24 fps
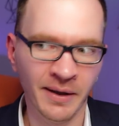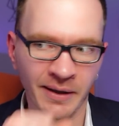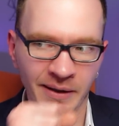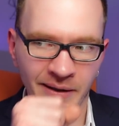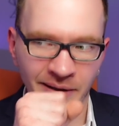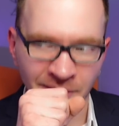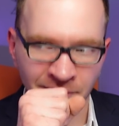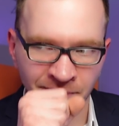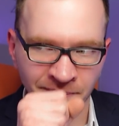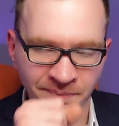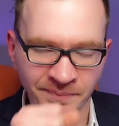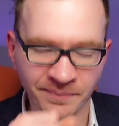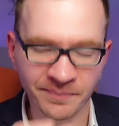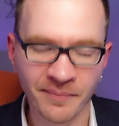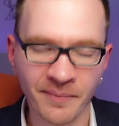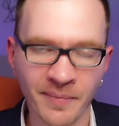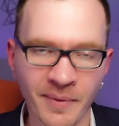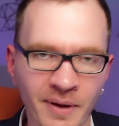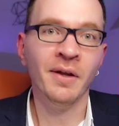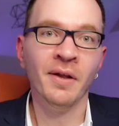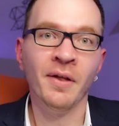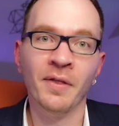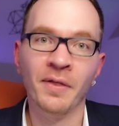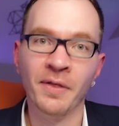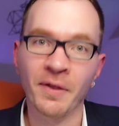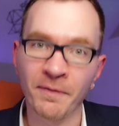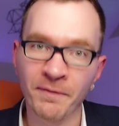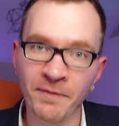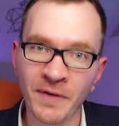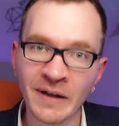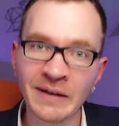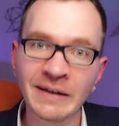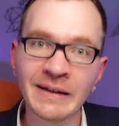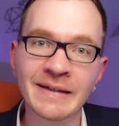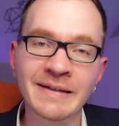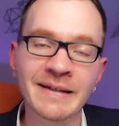the
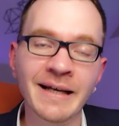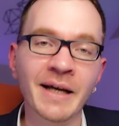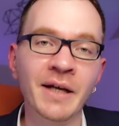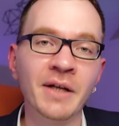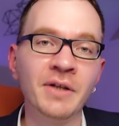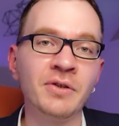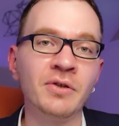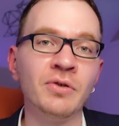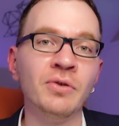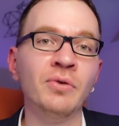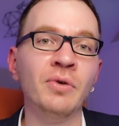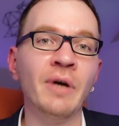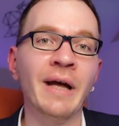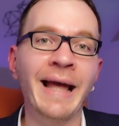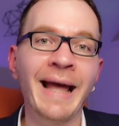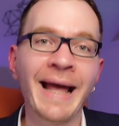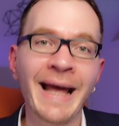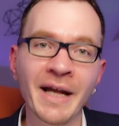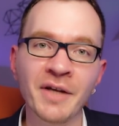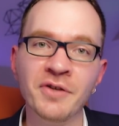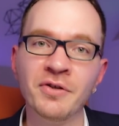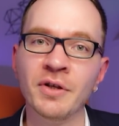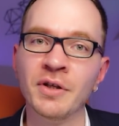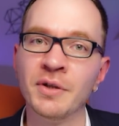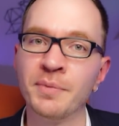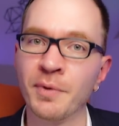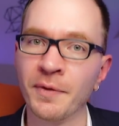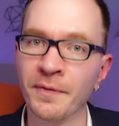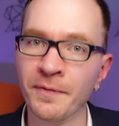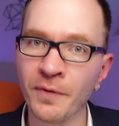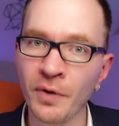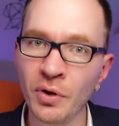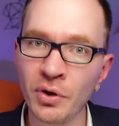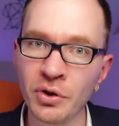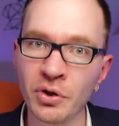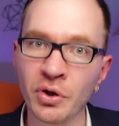fund decided to hedge its
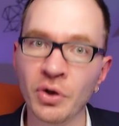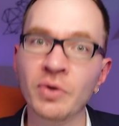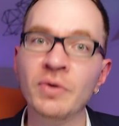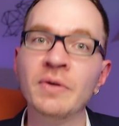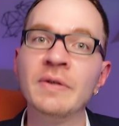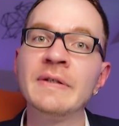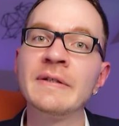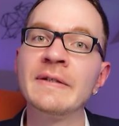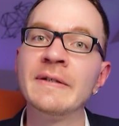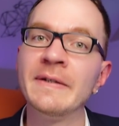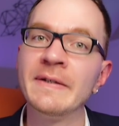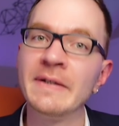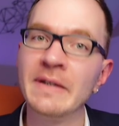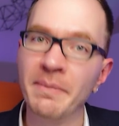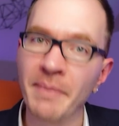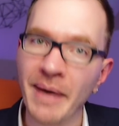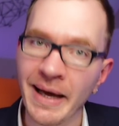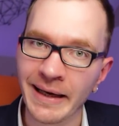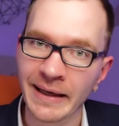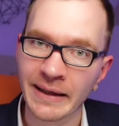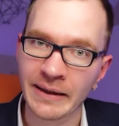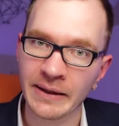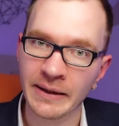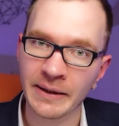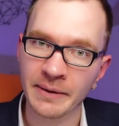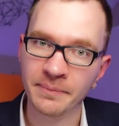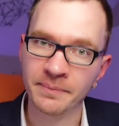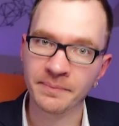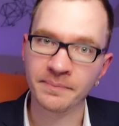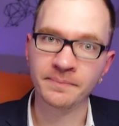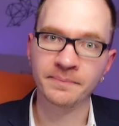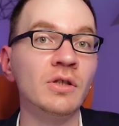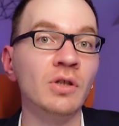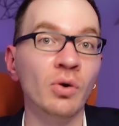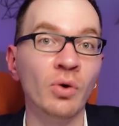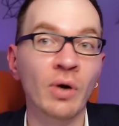portfolio systematically.
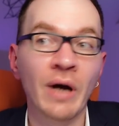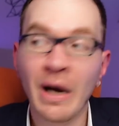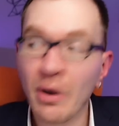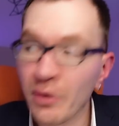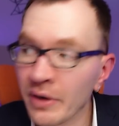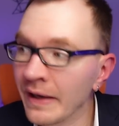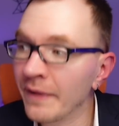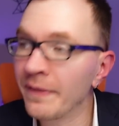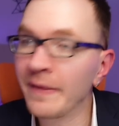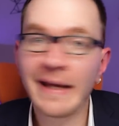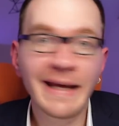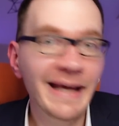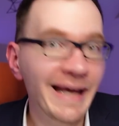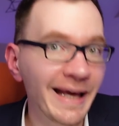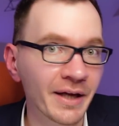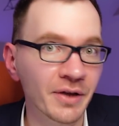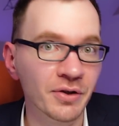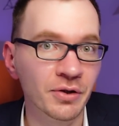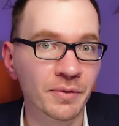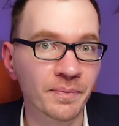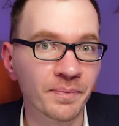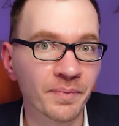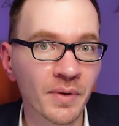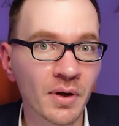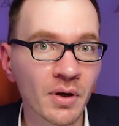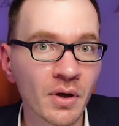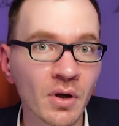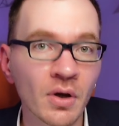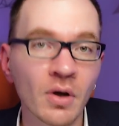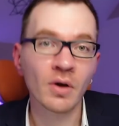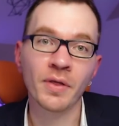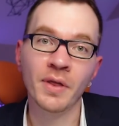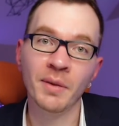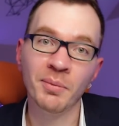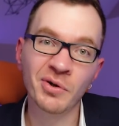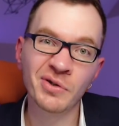So how can they hedge?
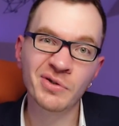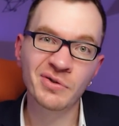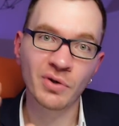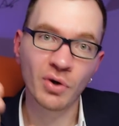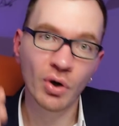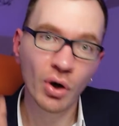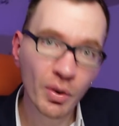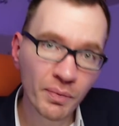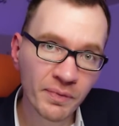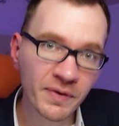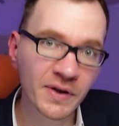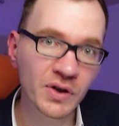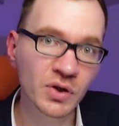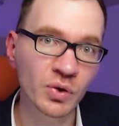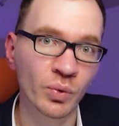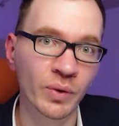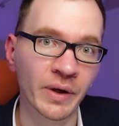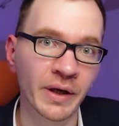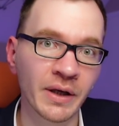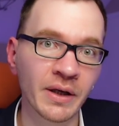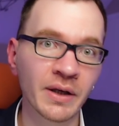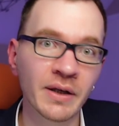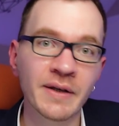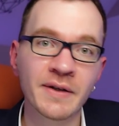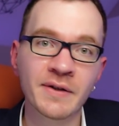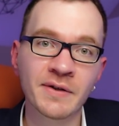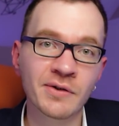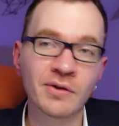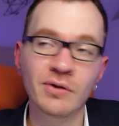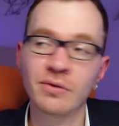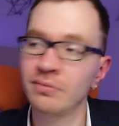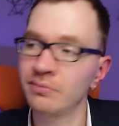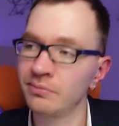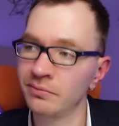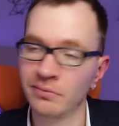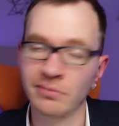The most obvious way is
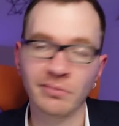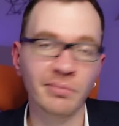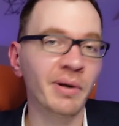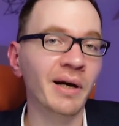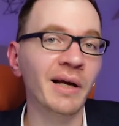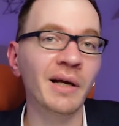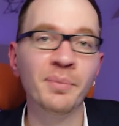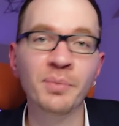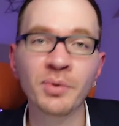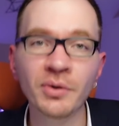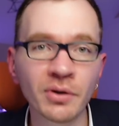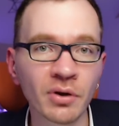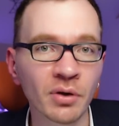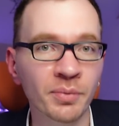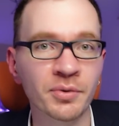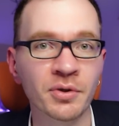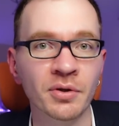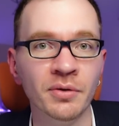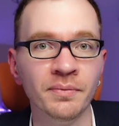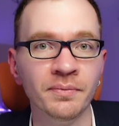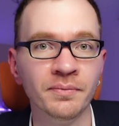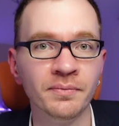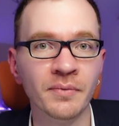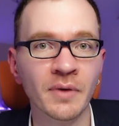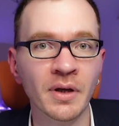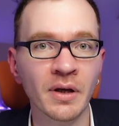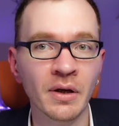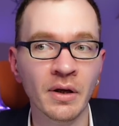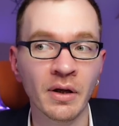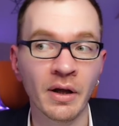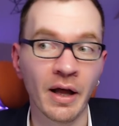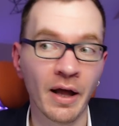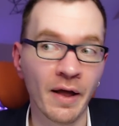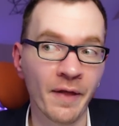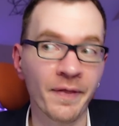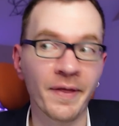to buy a put option.
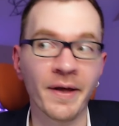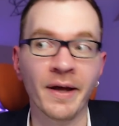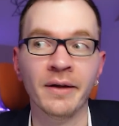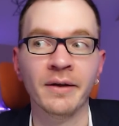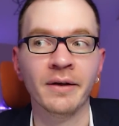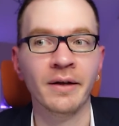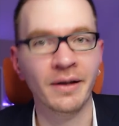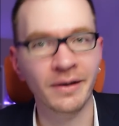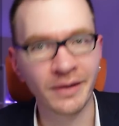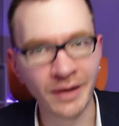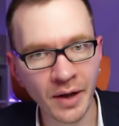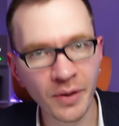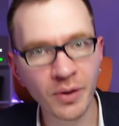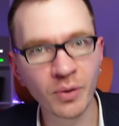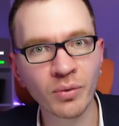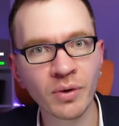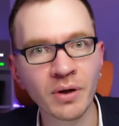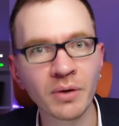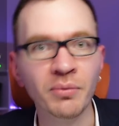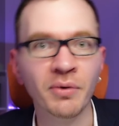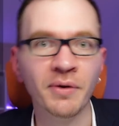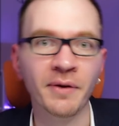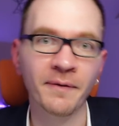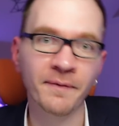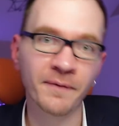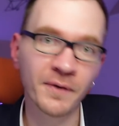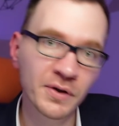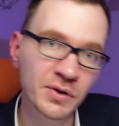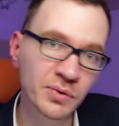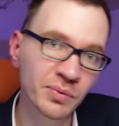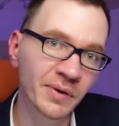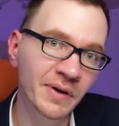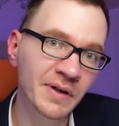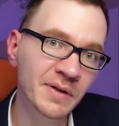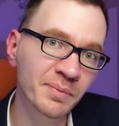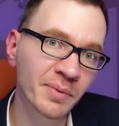And then another one when the
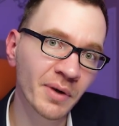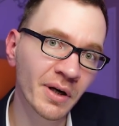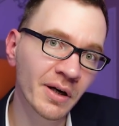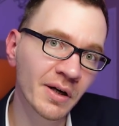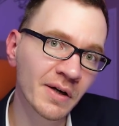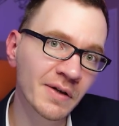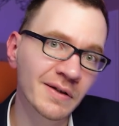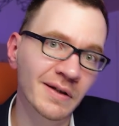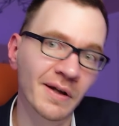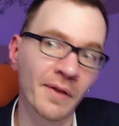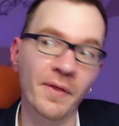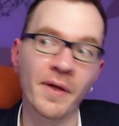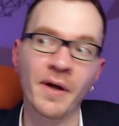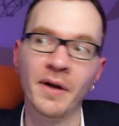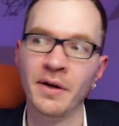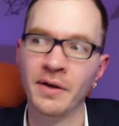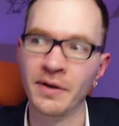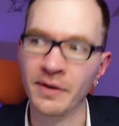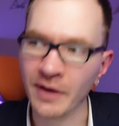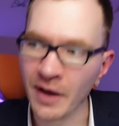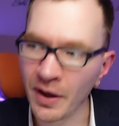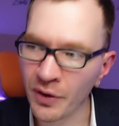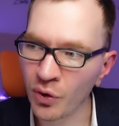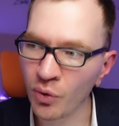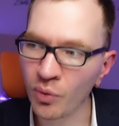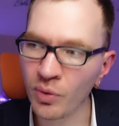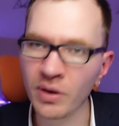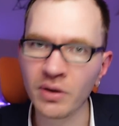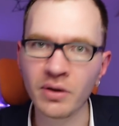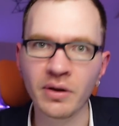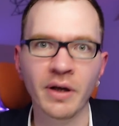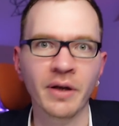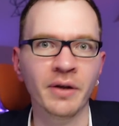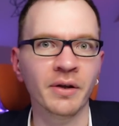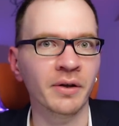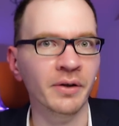first one expires, and then another
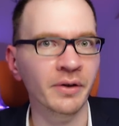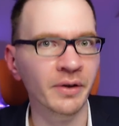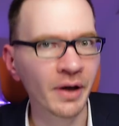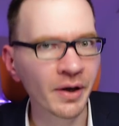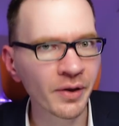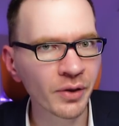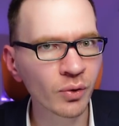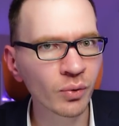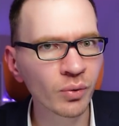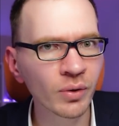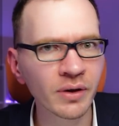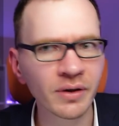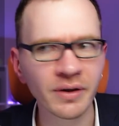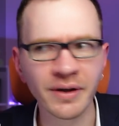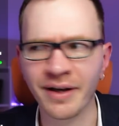one, and another one,